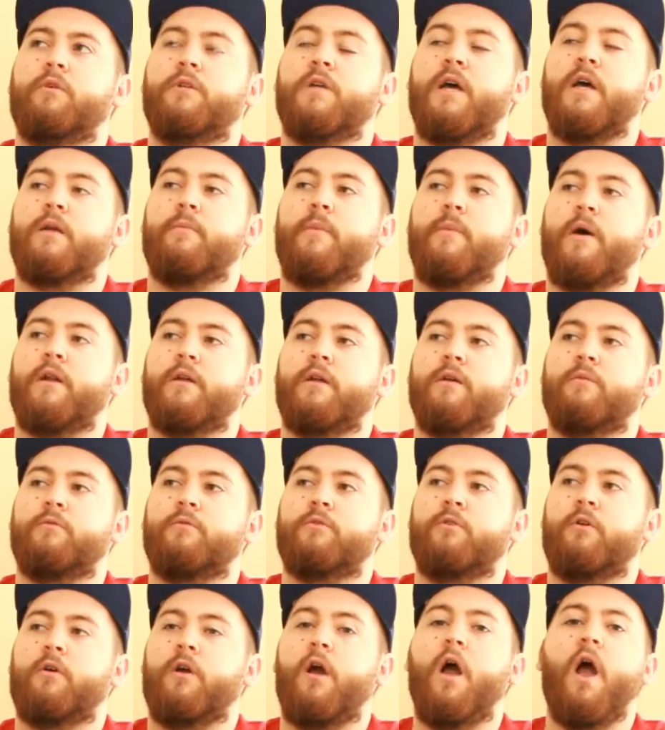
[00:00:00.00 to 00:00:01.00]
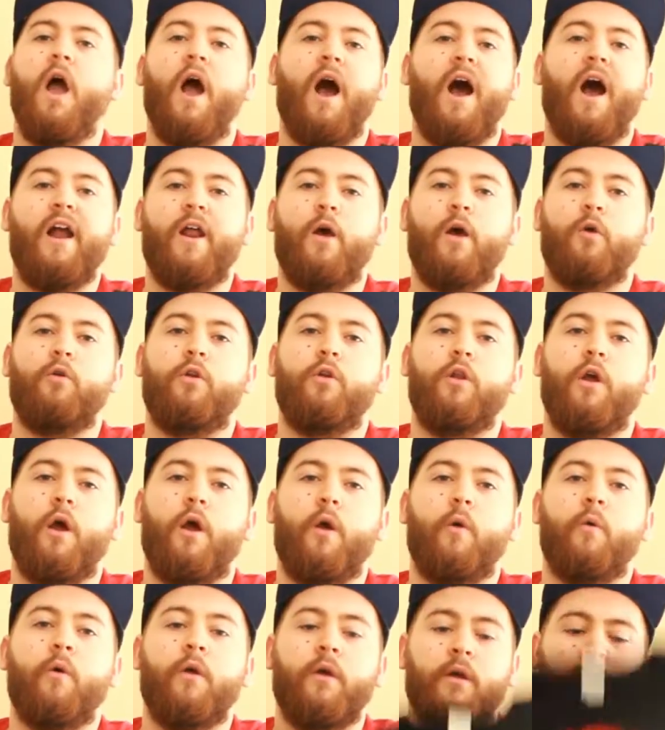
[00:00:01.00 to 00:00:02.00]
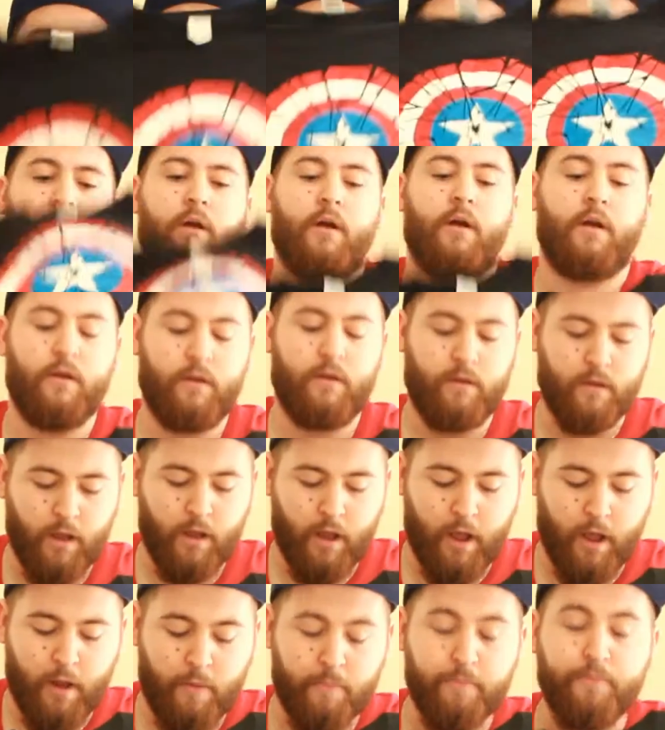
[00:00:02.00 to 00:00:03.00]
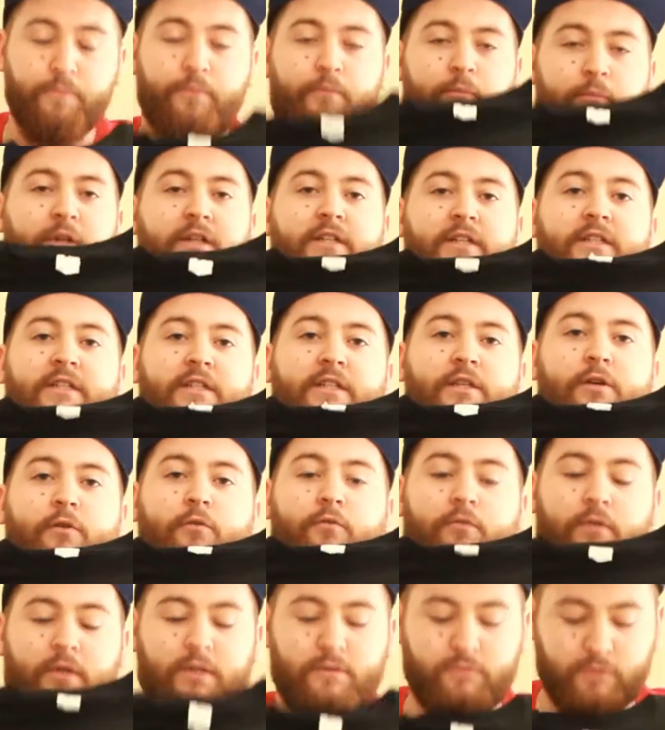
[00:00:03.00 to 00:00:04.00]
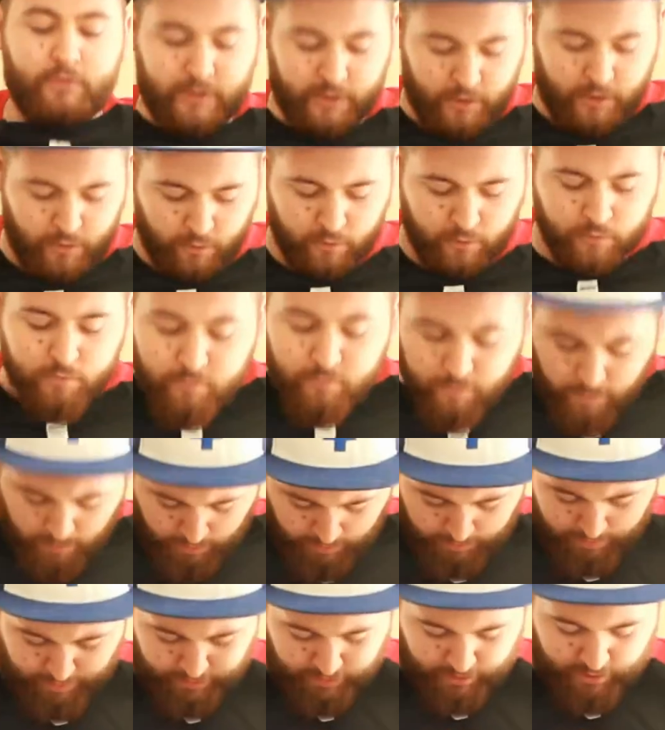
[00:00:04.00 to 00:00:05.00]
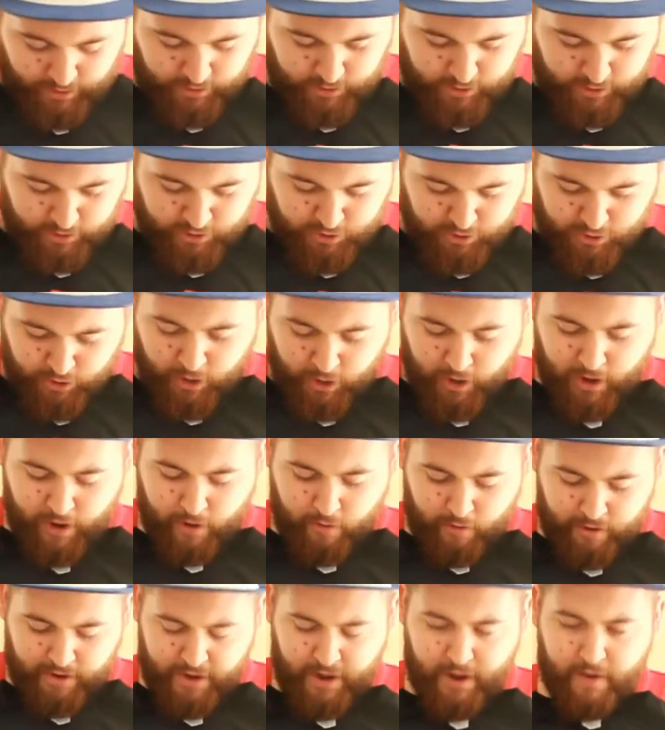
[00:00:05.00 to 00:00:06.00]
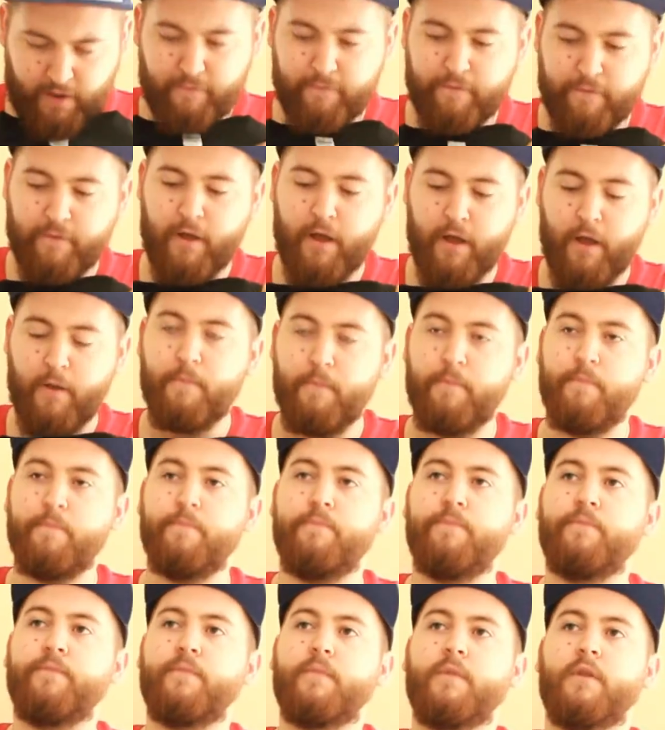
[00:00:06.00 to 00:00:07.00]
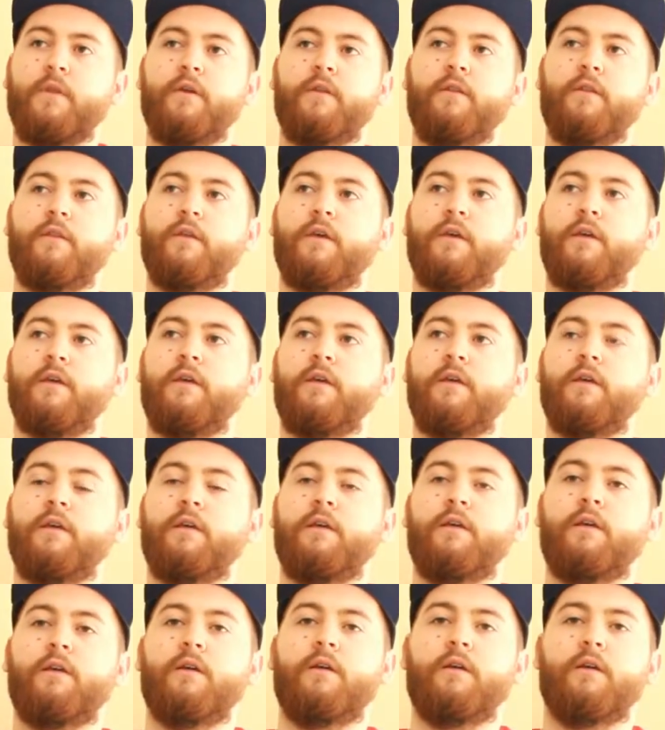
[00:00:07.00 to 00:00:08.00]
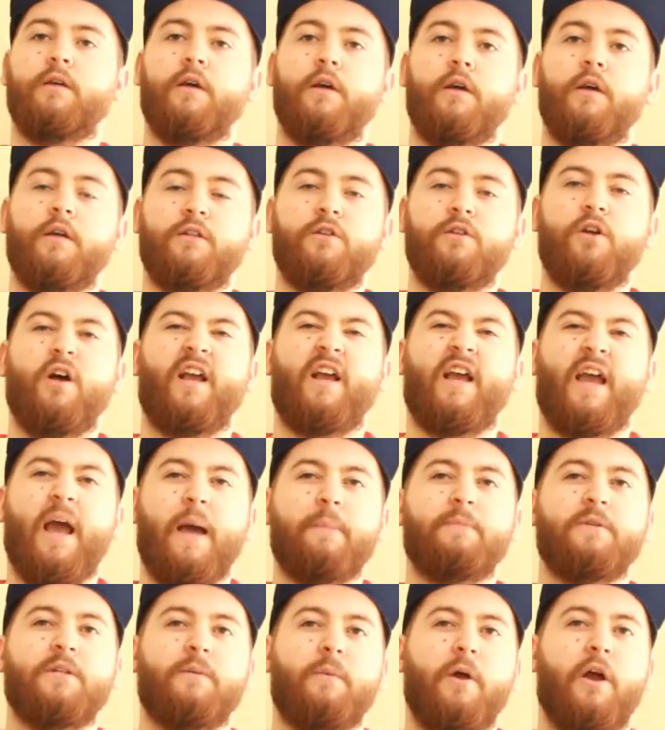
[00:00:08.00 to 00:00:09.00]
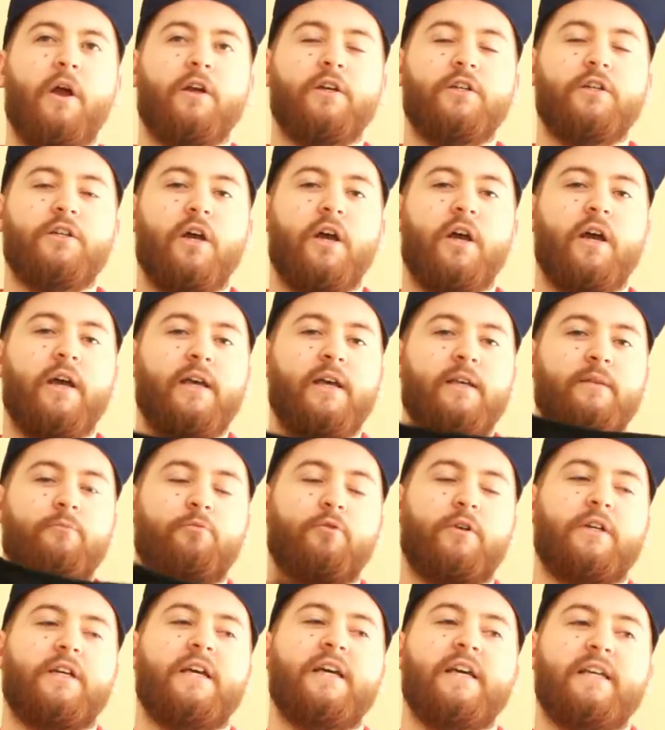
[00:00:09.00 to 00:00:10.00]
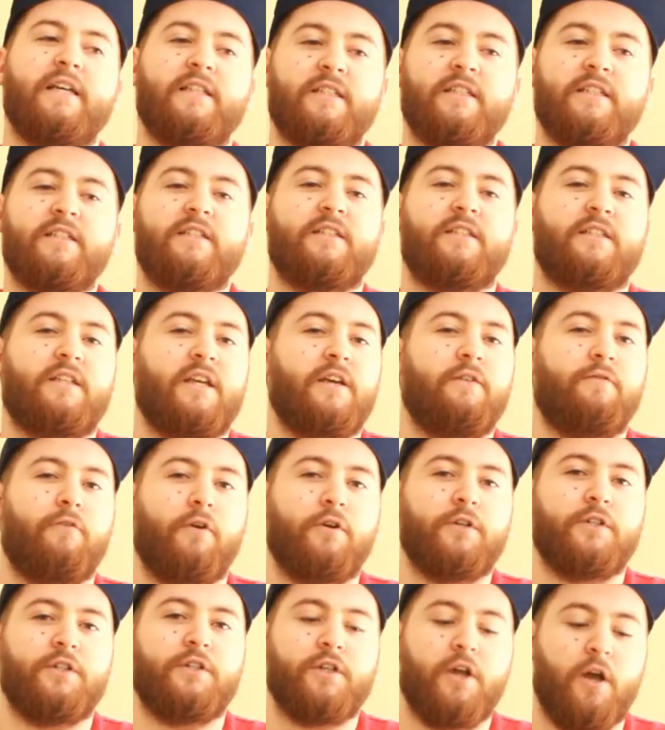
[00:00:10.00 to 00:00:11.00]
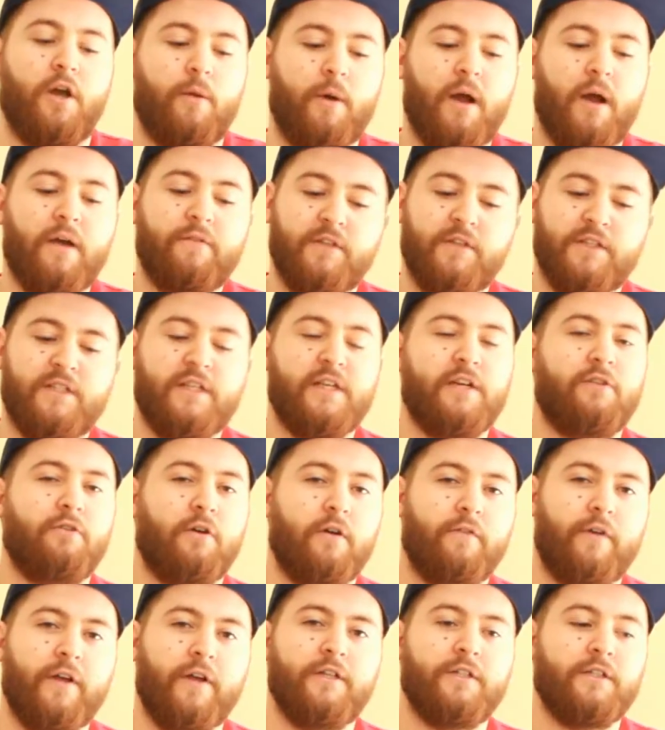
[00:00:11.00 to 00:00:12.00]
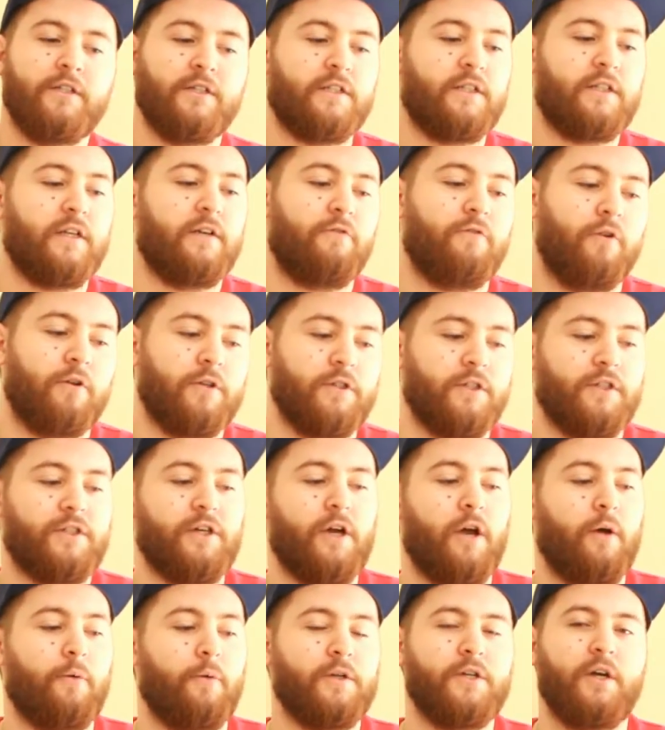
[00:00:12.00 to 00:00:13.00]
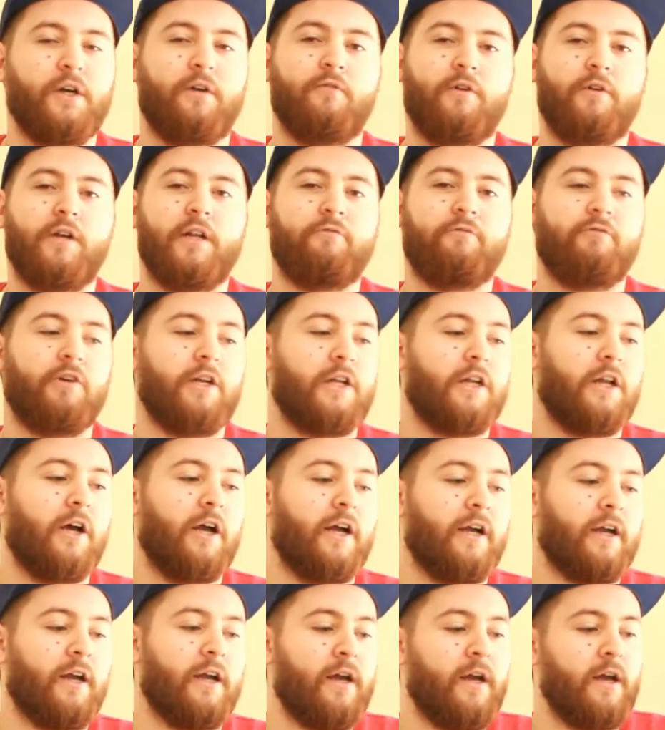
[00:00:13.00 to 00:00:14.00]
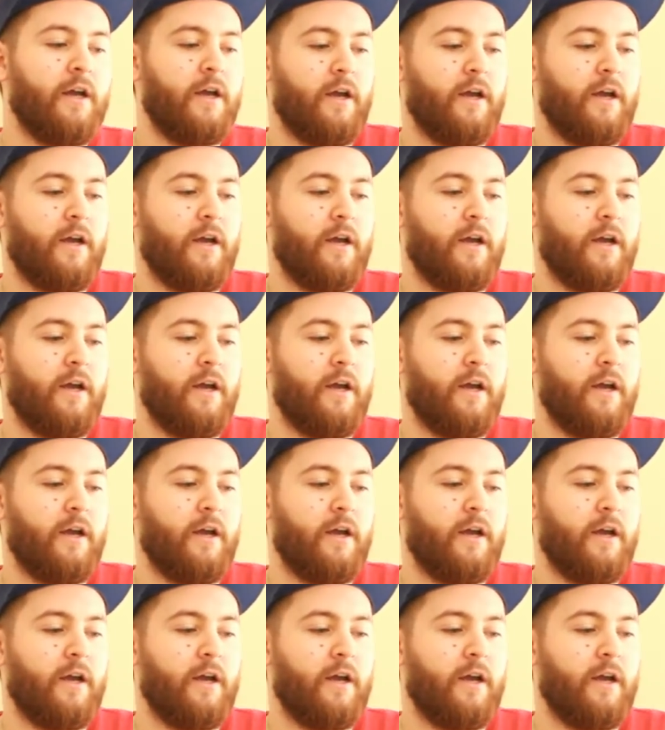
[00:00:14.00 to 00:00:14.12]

Is adamantium strong? I don't know. But it's still, that's really cool. That's a nice shirt. I already have it's not a Captain America shirt. It is. It's a Steve Rogers shirt, but I have the Secret Avengers Steve Rogers shirt, which I really, really like.